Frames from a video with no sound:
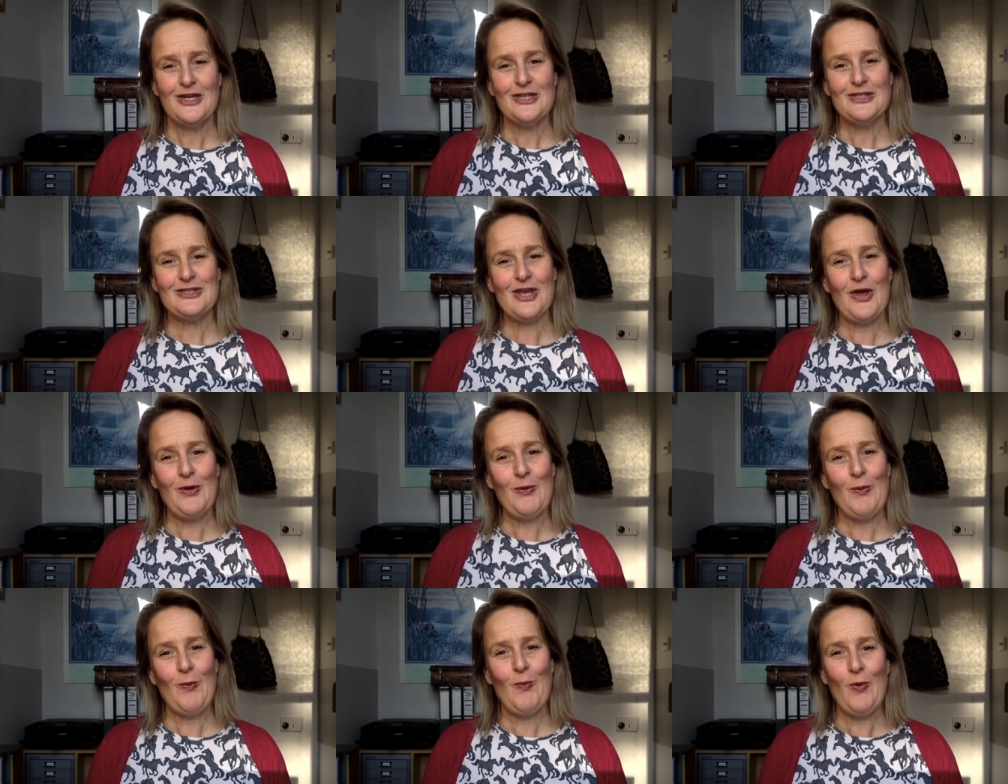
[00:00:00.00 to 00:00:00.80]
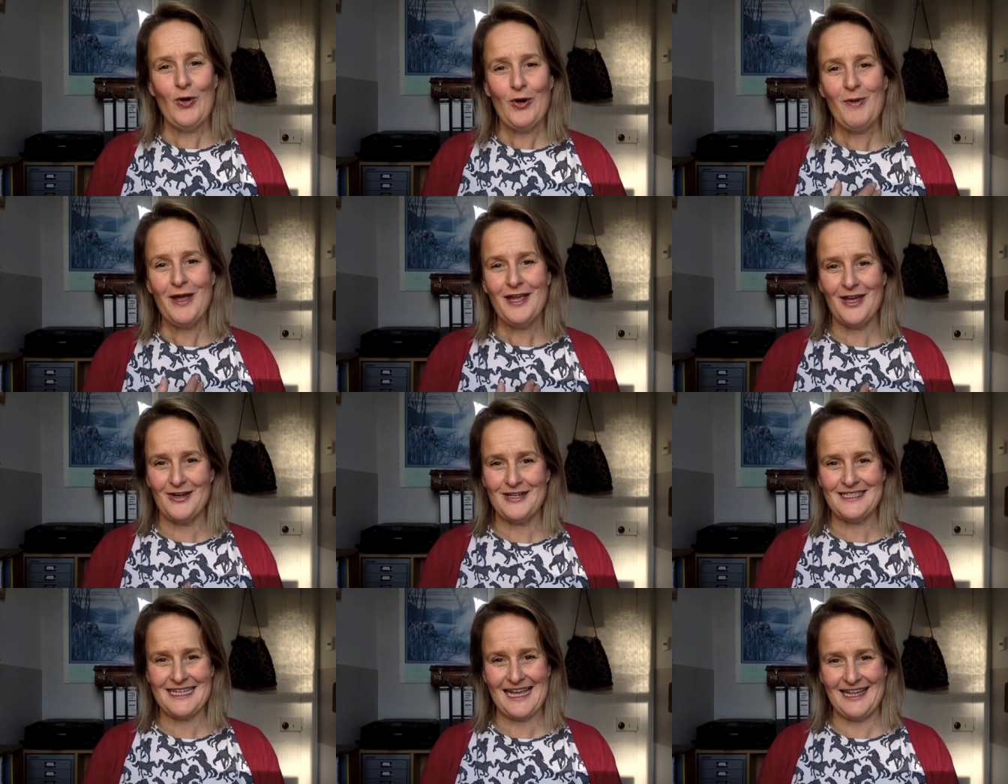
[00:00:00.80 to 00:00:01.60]
So what am I going
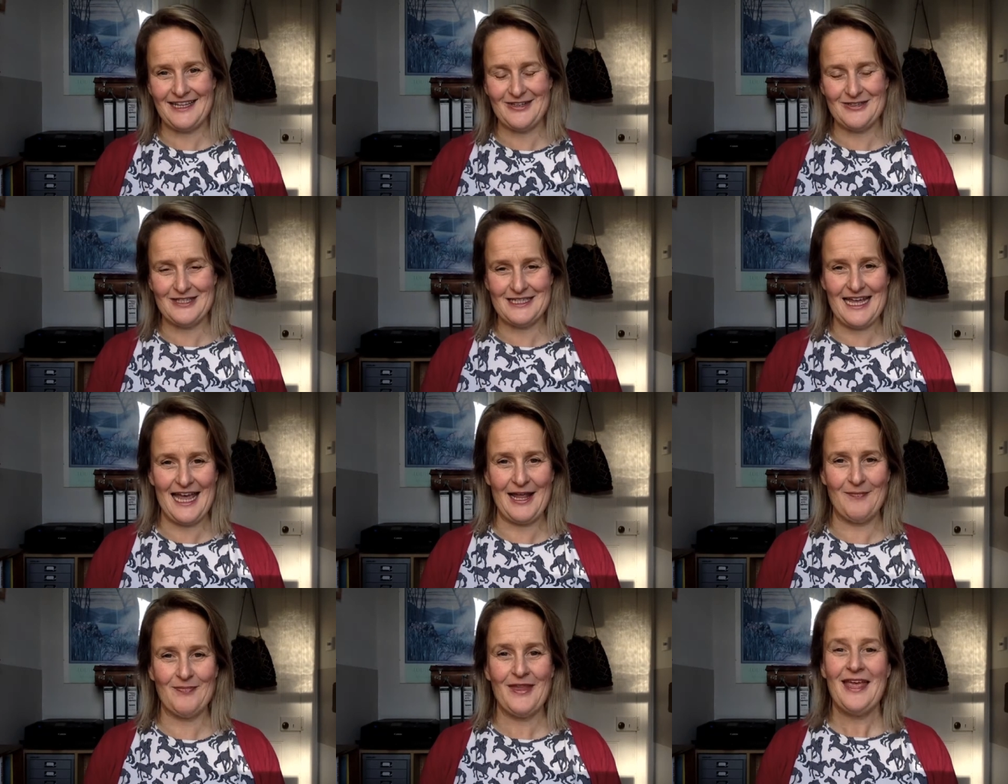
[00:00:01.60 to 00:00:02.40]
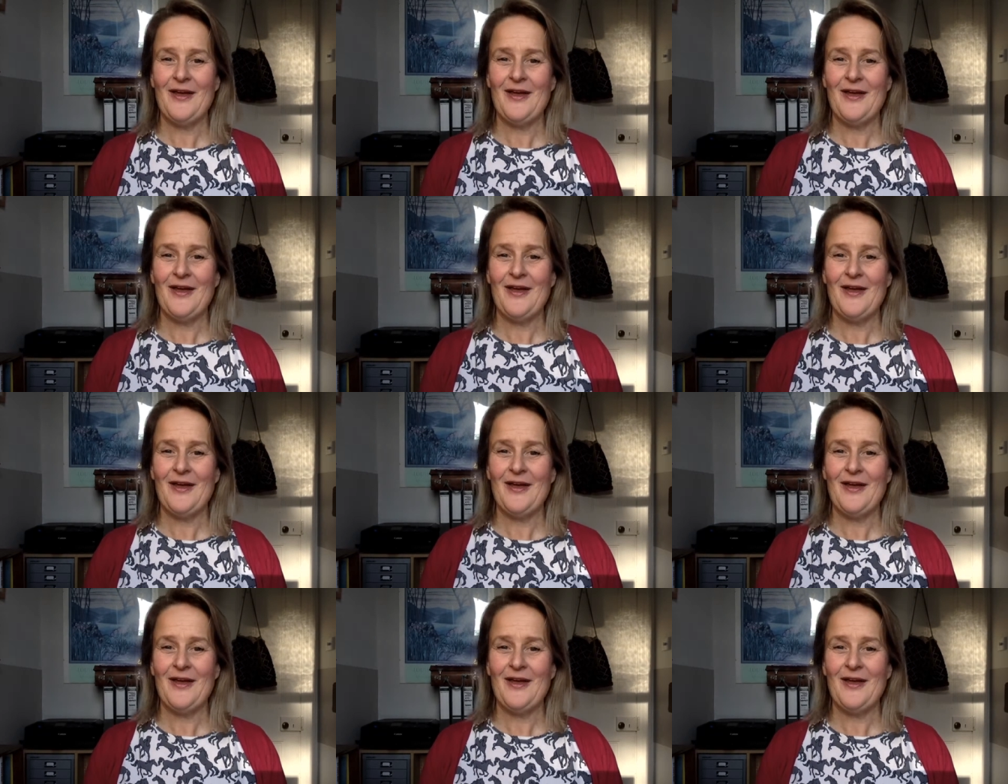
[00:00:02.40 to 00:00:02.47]
to tell you today?